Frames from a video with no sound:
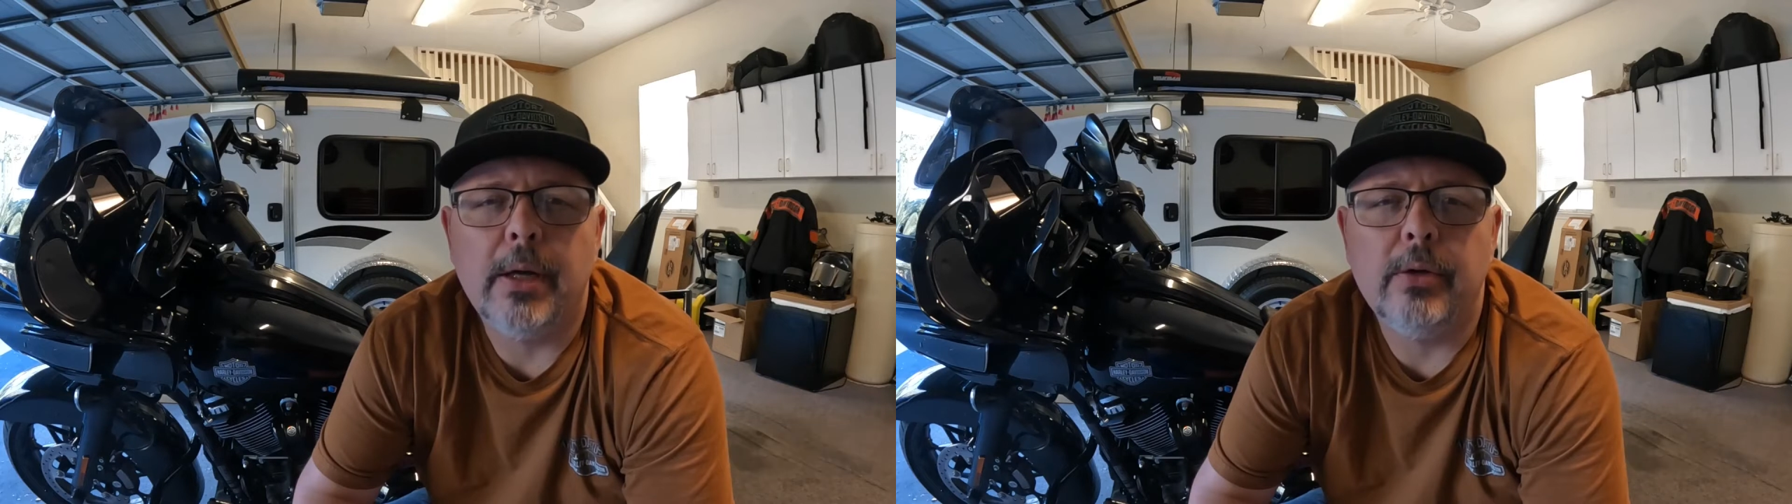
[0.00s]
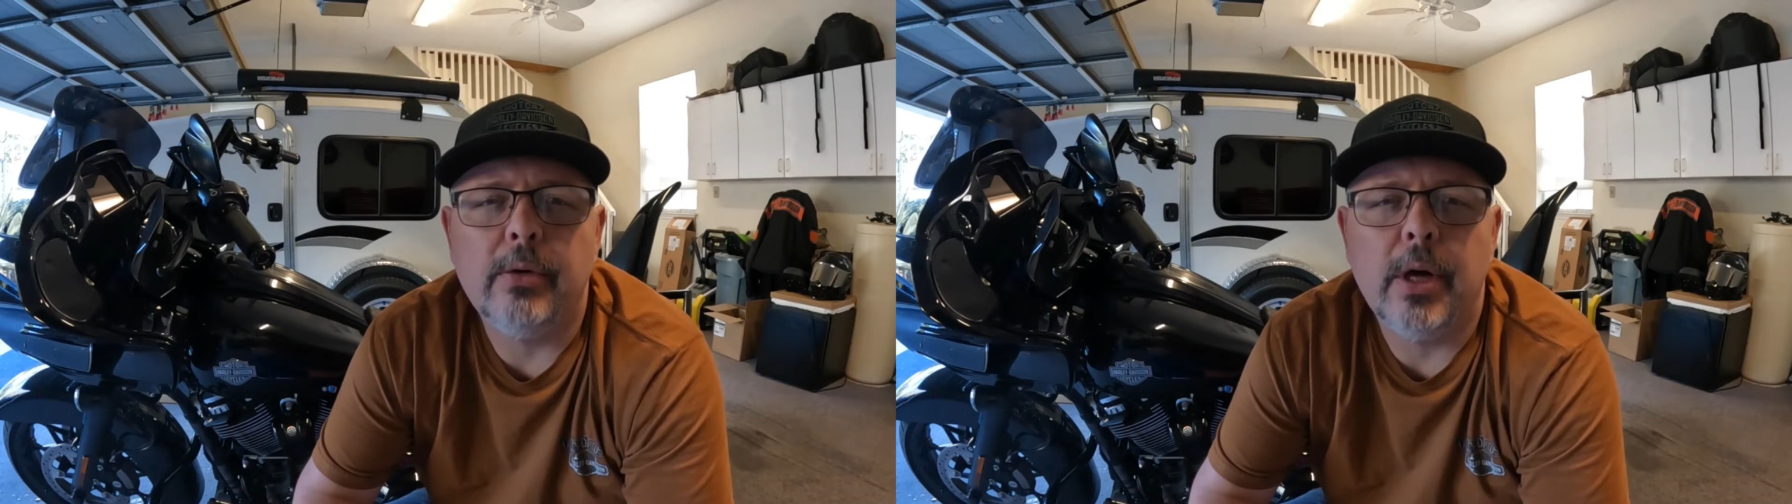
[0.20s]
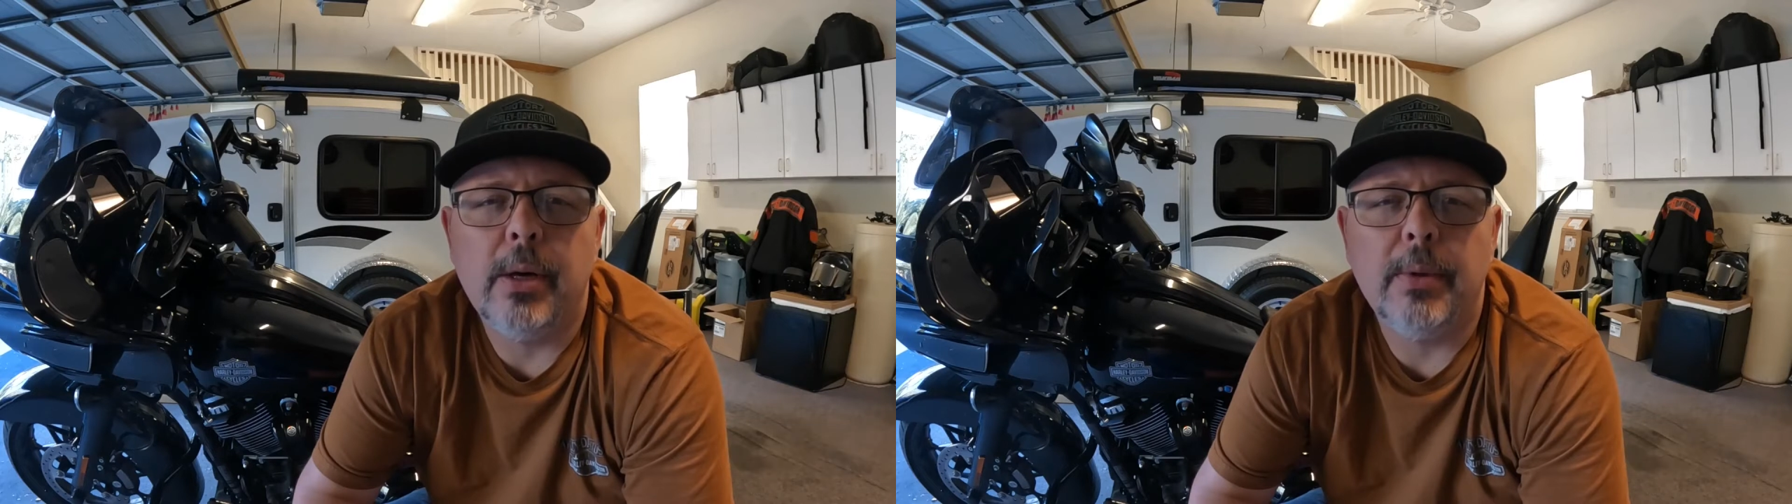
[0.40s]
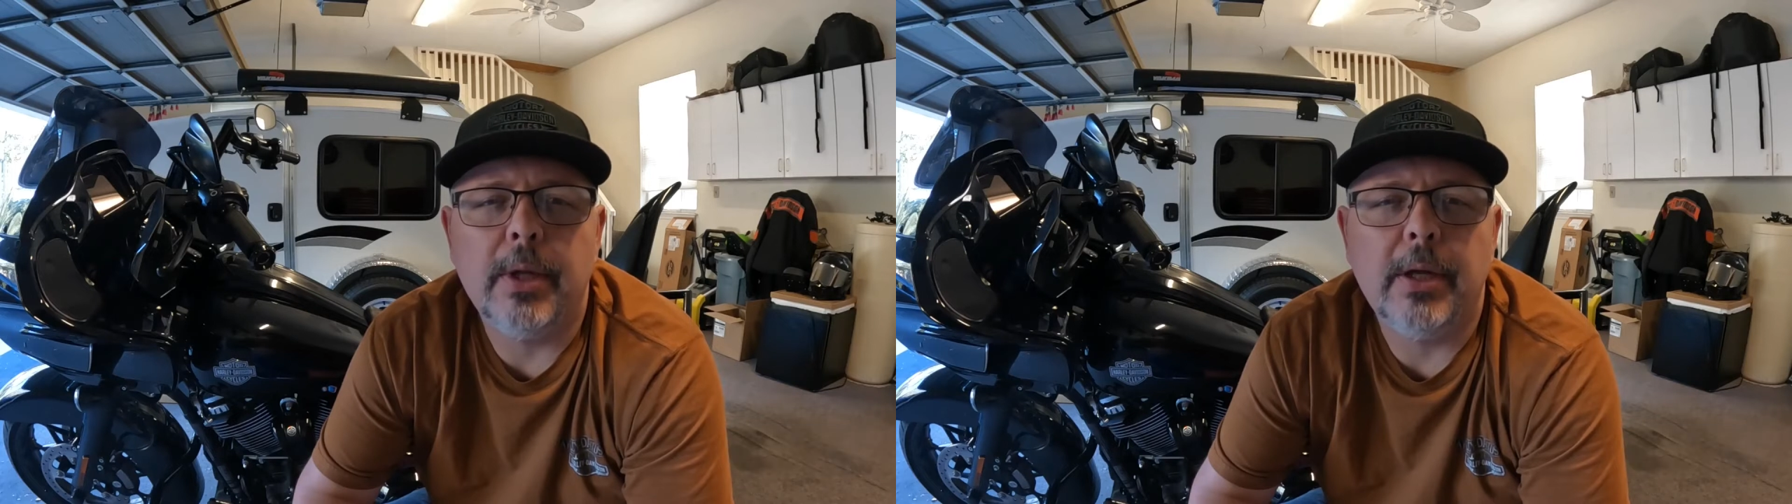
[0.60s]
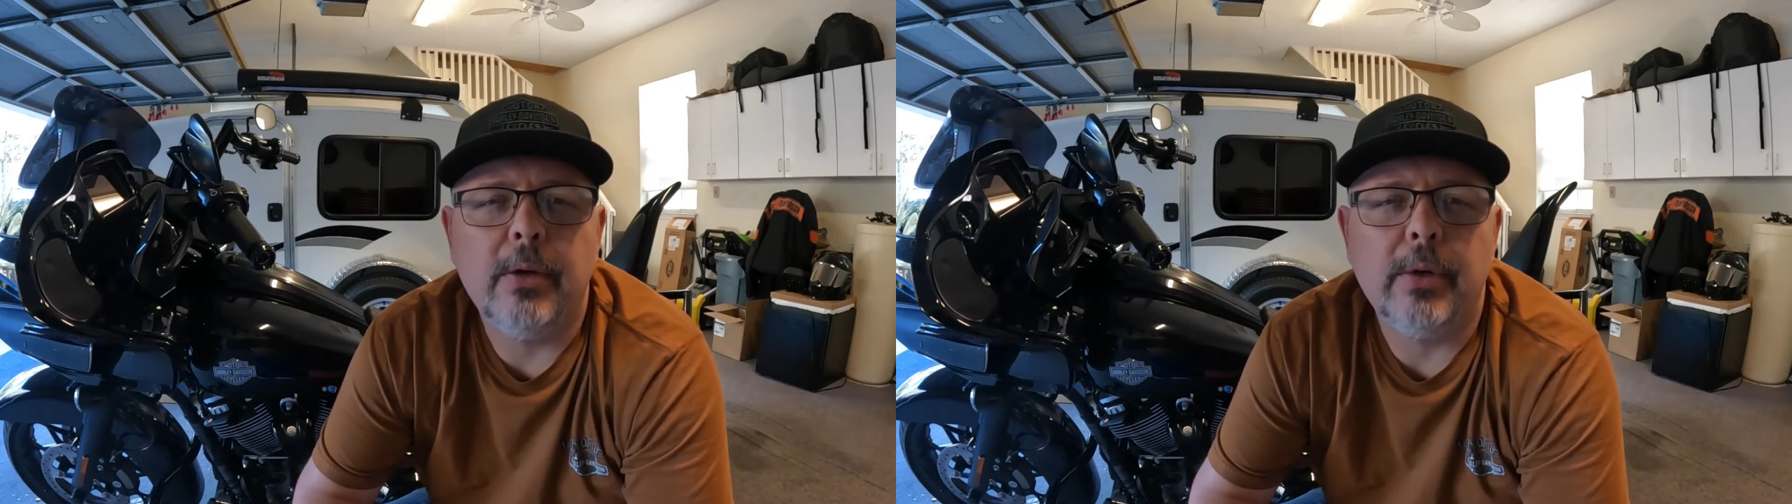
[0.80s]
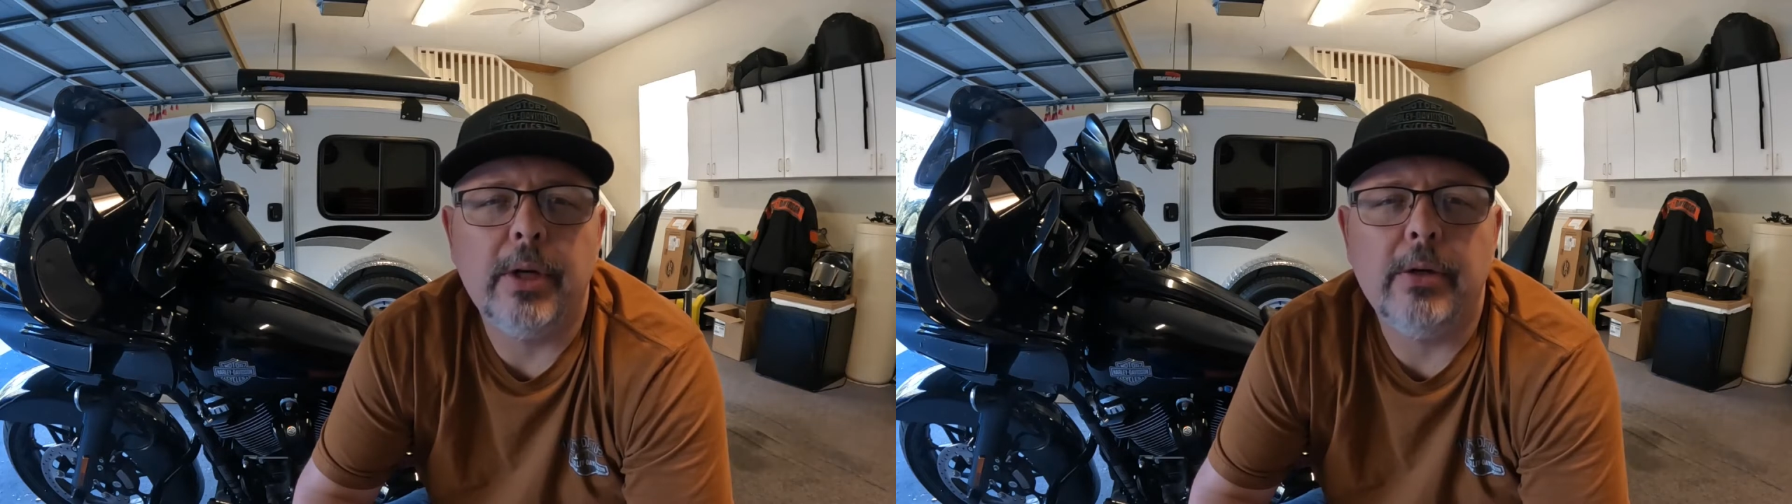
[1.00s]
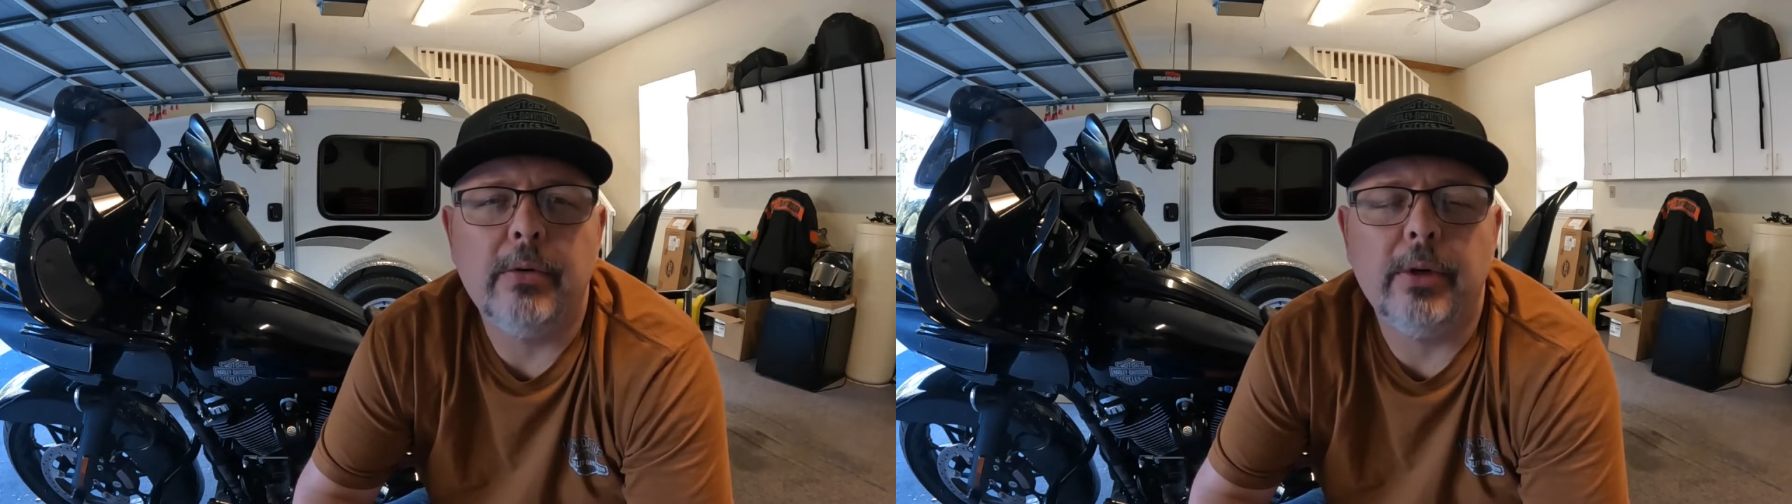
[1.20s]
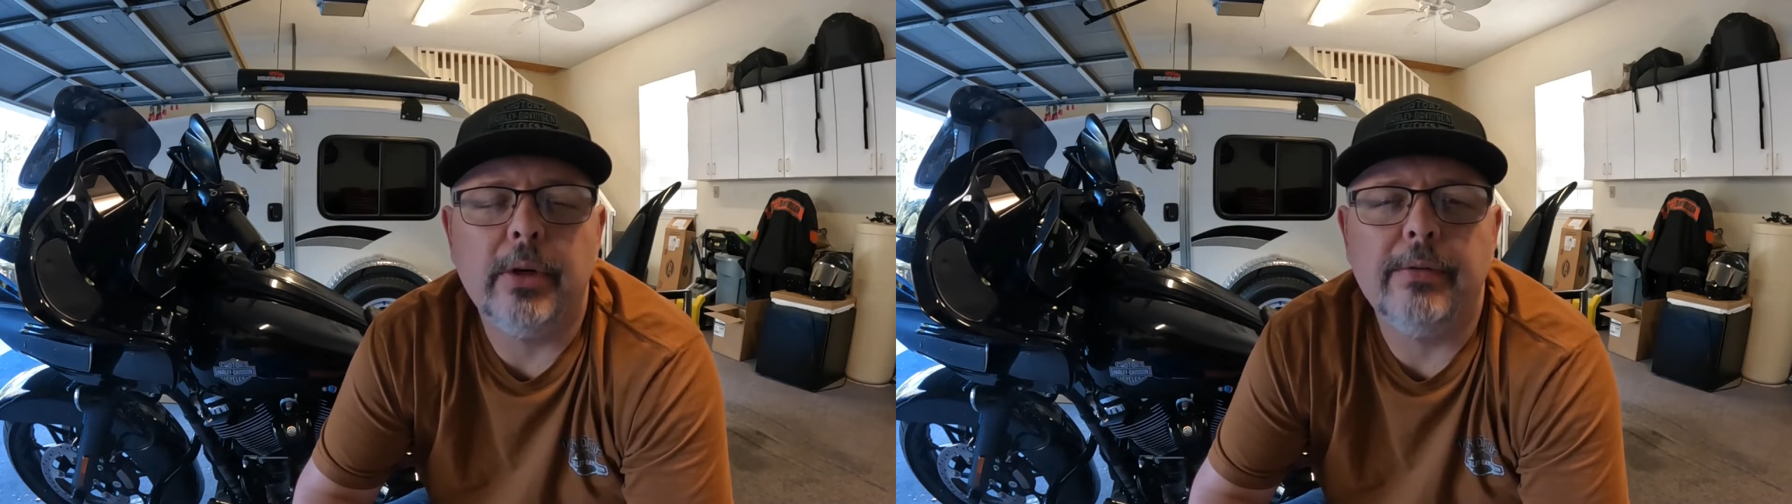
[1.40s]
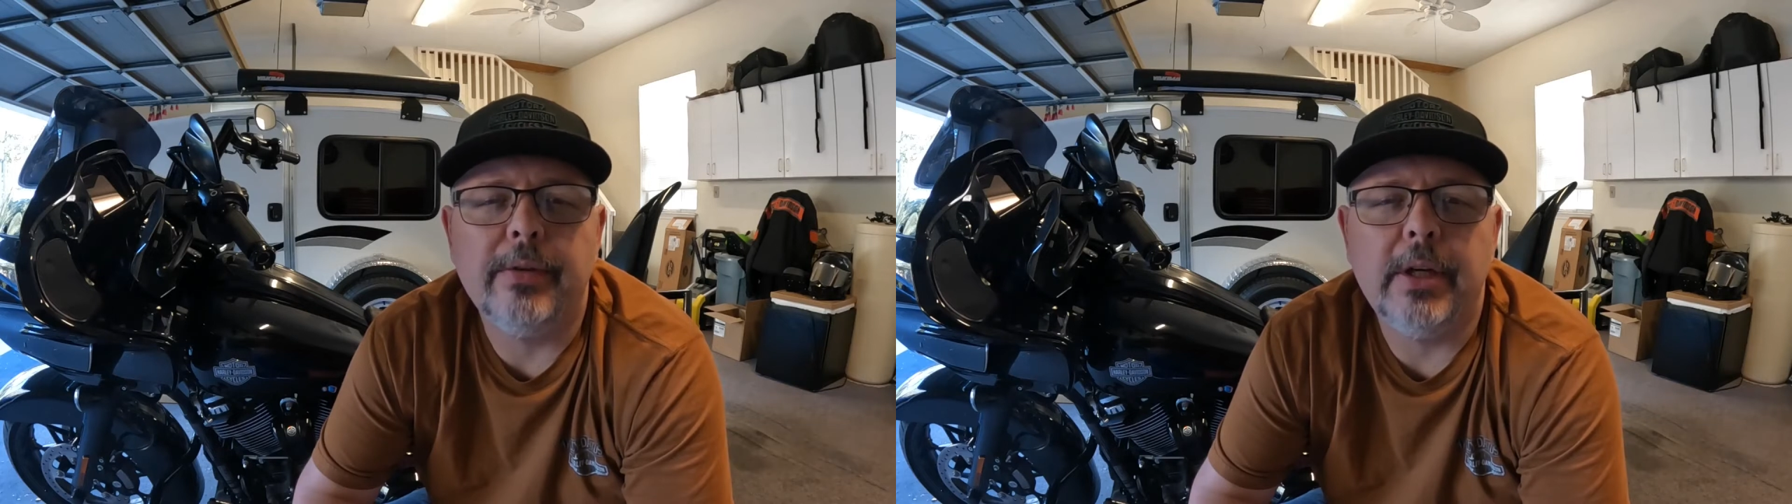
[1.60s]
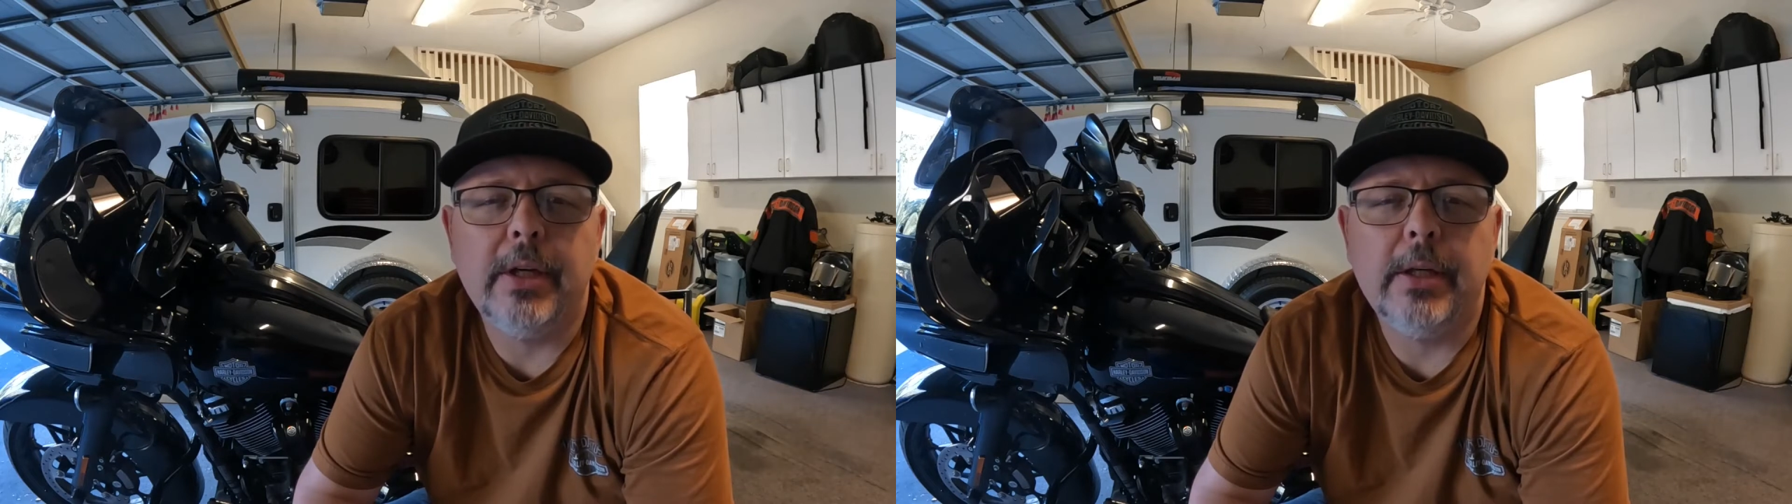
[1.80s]
I do not plan on getting rid of
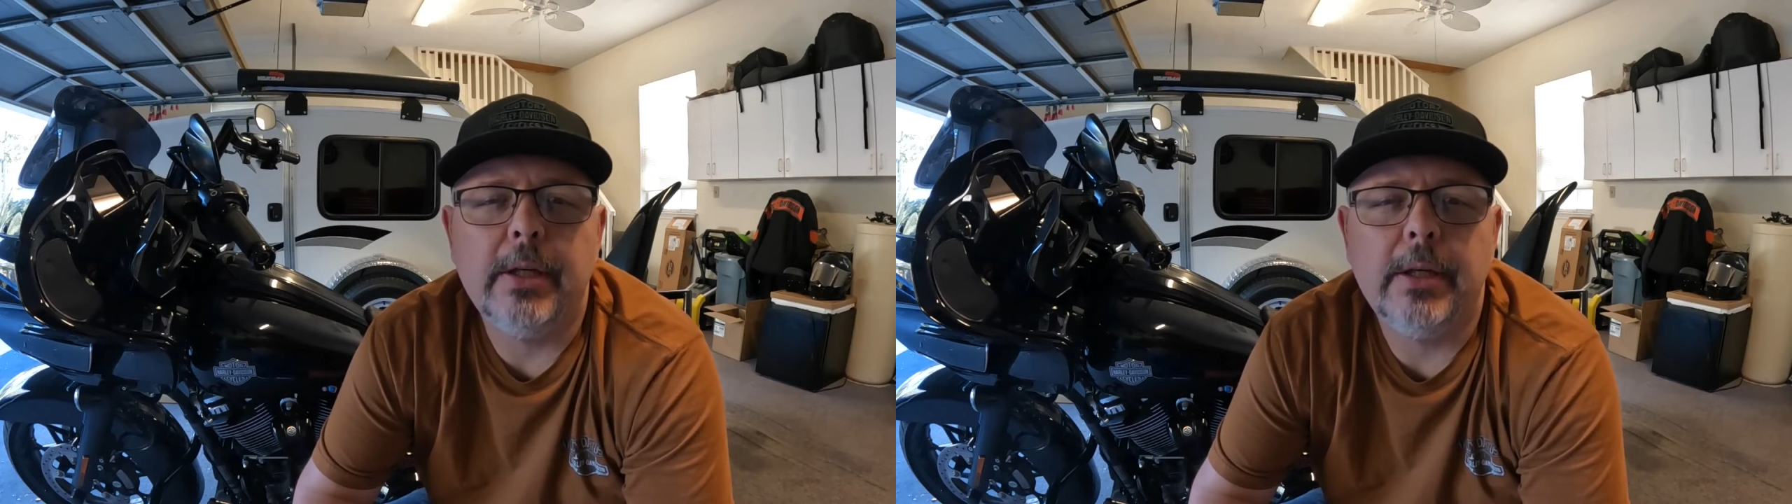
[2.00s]
it.